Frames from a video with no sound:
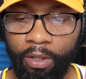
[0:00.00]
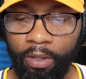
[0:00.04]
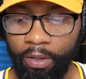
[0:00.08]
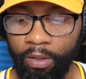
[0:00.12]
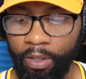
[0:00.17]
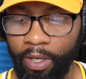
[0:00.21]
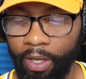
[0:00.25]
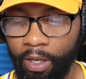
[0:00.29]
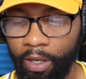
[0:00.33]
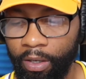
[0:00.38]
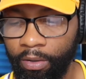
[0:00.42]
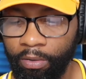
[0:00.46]

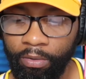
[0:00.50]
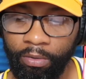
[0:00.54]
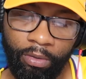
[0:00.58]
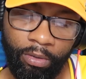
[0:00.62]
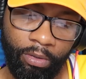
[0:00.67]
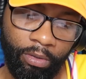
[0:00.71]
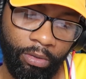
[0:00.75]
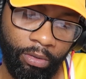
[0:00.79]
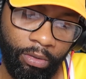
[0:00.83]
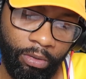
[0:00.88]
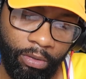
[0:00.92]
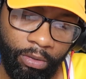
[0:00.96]
Now,
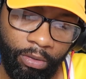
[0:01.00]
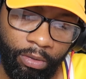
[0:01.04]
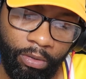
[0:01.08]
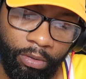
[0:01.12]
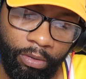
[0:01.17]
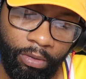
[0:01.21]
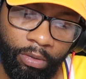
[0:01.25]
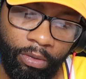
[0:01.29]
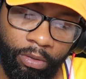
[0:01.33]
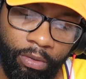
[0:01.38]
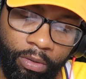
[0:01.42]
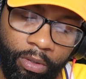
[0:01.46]

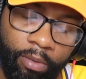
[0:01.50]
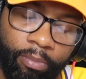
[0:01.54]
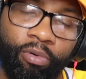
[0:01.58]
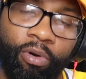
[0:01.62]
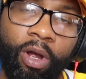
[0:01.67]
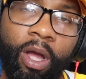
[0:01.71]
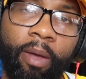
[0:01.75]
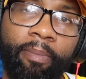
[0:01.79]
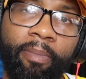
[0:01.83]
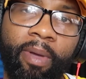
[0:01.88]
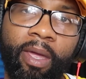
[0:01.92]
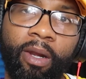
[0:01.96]

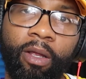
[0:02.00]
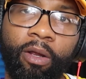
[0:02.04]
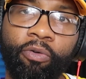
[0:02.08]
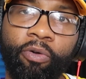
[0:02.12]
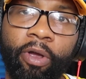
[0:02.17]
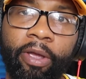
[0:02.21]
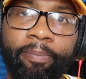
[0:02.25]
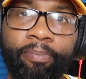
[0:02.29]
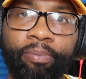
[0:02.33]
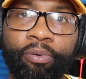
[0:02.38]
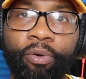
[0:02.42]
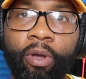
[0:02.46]
LeBron made a
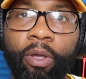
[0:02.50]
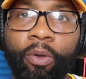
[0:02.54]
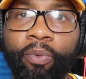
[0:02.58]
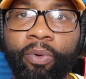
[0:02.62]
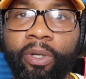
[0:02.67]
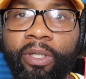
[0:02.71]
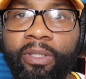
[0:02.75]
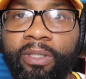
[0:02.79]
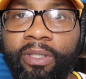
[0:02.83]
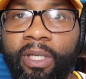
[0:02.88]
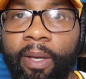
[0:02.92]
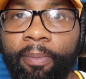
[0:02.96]
great point when
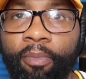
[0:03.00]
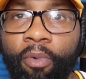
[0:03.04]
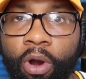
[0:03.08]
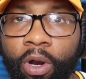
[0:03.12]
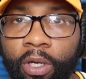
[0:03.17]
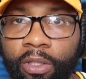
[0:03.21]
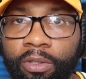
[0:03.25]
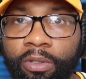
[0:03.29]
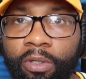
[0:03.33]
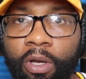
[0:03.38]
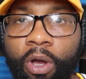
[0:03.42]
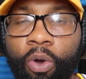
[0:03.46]
he said Marc
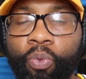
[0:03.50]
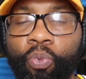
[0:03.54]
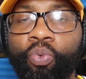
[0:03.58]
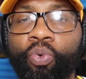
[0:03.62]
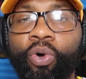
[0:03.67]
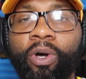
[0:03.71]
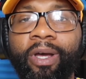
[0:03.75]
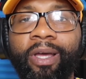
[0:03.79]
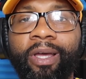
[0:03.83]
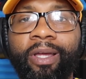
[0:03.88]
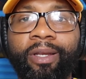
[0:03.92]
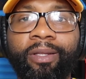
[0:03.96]
Gasol
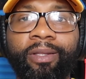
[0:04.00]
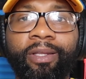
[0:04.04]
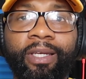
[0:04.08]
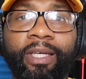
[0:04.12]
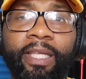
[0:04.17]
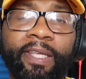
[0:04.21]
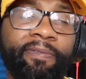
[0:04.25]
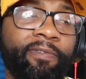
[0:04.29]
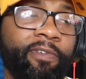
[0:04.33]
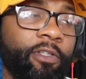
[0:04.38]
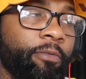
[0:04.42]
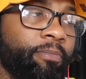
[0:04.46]
won the
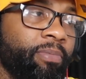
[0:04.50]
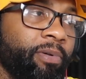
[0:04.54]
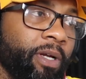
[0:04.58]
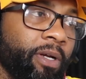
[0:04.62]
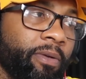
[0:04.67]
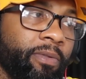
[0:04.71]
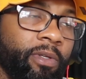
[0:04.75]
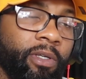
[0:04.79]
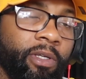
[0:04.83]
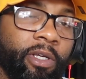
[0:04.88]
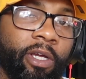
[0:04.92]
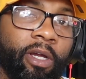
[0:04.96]
Defensive Player
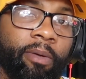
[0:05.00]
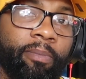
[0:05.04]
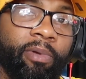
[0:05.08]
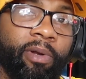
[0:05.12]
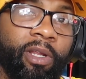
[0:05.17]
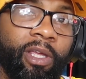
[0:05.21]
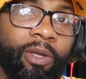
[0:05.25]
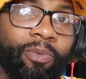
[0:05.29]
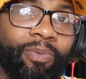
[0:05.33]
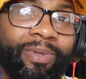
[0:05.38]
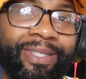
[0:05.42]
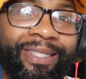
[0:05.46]
of the Year, but
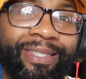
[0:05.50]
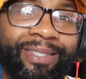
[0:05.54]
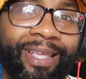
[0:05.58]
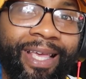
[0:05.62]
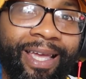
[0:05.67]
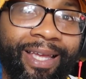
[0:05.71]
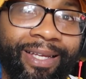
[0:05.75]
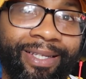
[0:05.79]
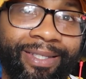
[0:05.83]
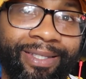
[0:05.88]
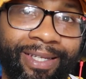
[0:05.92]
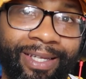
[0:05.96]
he was
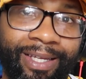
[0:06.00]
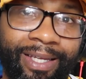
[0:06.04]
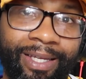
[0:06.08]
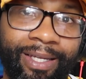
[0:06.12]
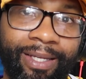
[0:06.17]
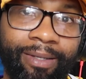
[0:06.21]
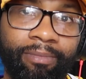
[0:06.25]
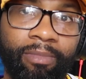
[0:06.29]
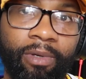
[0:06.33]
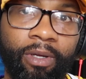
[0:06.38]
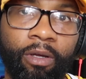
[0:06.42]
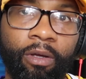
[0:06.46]
second
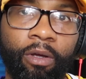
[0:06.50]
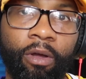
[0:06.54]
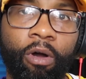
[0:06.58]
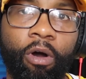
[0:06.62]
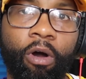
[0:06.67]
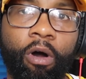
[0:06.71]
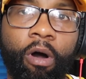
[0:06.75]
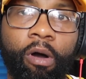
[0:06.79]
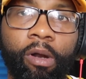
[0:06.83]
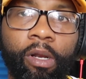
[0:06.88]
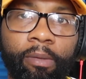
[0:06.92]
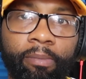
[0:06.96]
team
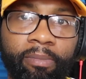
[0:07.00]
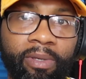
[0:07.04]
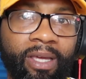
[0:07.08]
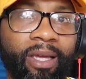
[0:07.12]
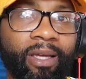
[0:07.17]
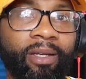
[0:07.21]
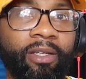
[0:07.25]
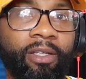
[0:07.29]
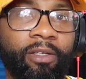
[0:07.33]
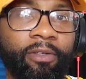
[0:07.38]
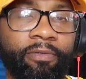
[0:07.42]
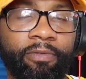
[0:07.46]
All
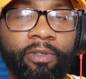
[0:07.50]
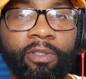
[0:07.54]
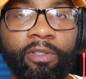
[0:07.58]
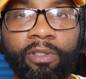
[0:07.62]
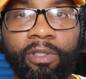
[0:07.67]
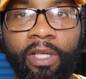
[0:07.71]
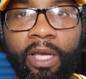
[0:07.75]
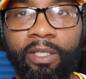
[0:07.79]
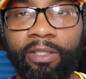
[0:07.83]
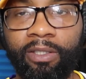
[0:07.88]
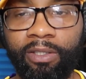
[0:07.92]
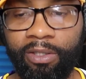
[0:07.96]
NBA defense
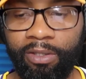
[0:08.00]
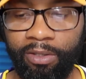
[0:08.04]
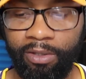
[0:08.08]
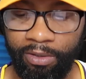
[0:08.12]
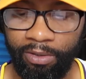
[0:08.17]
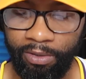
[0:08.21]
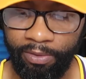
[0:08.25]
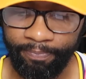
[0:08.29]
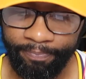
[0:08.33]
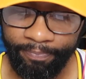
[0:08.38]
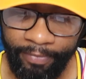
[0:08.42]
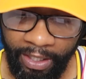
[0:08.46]
that
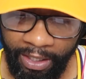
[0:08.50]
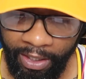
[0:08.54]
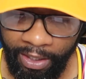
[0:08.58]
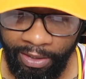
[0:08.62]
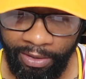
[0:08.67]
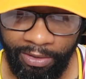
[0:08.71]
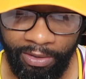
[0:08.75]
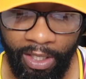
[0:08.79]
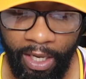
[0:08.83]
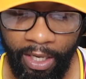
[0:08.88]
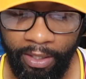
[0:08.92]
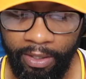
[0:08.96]
season, and
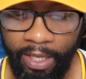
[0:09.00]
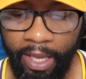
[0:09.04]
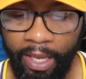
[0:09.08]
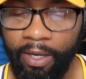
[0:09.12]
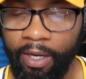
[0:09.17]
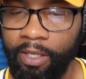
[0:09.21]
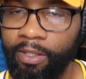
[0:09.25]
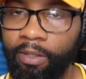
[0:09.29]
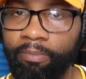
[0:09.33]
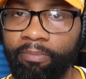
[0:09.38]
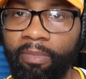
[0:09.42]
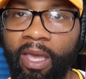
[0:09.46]
he's like, that
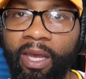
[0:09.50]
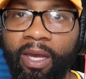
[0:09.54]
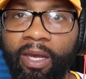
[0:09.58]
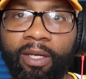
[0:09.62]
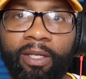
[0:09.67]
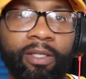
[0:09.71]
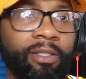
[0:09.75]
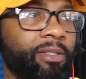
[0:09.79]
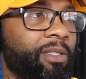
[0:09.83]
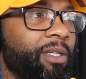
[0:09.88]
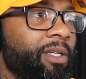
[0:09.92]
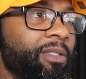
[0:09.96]
doesn't make
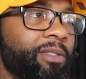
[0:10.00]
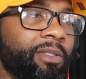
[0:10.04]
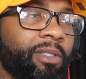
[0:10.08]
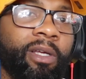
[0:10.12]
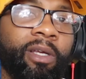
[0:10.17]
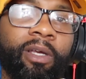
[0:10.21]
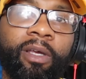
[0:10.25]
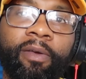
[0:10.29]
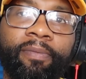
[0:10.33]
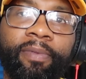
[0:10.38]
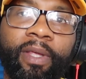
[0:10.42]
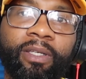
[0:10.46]
any sense.
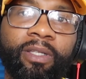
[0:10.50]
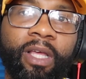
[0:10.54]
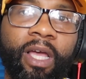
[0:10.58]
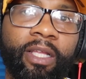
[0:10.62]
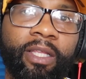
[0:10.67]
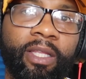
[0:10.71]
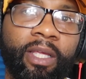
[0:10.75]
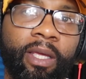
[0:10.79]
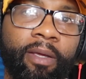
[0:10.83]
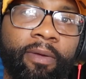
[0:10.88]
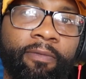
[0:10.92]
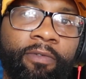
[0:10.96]
That's like
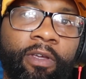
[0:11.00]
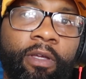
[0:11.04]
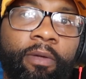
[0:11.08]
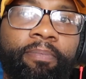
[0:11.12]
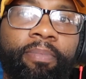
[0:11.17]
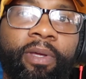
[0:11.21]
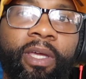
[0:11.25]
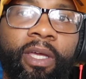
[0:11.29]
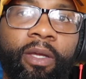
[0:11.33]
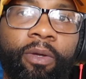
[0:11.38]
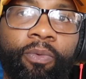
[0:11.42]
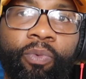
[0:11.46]
the
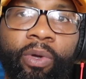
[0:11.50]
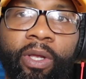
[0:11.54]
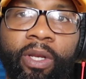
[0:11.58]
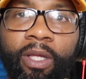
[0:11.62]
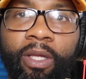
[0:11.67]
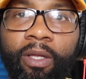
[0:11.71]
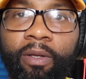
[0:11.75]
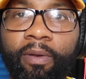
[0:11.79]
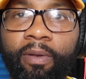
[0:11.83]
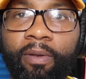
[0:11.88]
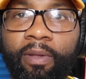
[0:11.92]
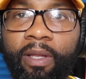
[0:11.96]
MVP
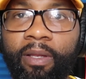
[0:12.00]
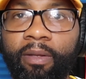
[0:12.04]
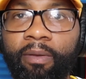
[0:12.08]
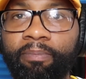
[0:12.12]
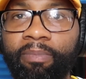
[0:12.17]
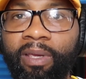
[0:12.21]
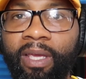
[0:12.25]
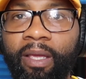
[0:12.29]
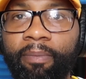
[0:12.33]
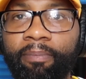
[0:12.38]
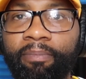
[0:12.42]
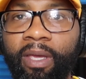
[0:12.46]
winning,
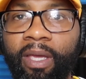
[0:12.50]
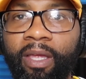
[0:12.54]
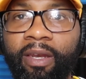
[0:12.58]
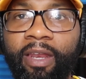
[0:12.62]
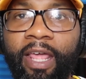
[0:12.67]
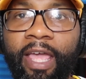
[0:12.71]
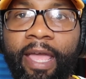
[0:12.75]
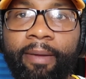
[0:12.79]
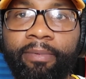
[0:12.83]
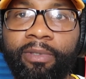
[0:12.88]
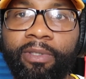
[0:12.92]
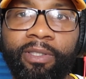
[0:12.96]
being
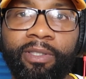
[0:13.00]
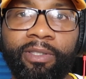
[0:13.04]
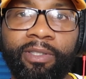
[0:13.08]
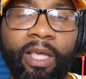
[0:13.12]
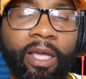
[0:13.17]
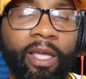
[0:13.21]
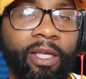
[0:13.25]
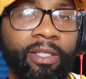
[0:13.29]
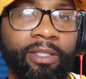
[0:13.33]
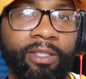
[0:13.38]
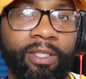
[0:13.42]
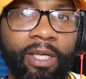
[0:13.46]
named to
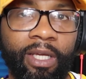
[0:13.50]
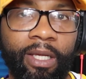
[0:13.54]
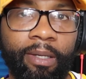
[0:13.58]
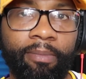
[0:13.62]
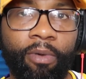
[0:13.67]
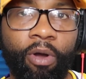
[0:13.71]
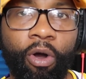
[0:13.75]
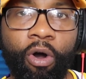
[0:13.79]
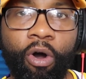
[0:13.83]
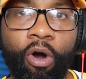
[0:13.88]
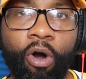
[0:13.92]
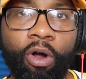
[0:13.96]
second team
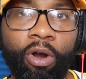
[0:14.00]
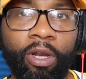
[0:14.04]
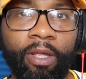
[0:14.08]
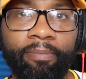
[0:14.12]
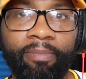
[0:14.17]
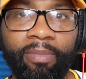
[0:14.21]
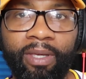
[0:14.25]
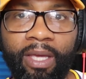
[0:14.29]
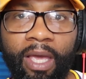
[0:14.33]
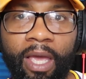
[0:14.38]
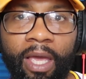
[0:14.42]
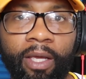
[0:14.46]
All
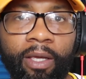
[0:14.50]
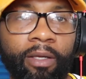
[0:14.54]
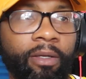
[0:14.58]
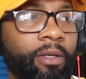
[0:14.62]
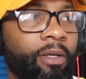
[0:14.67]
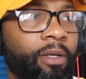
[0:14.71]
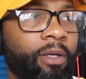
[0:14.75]
NBA.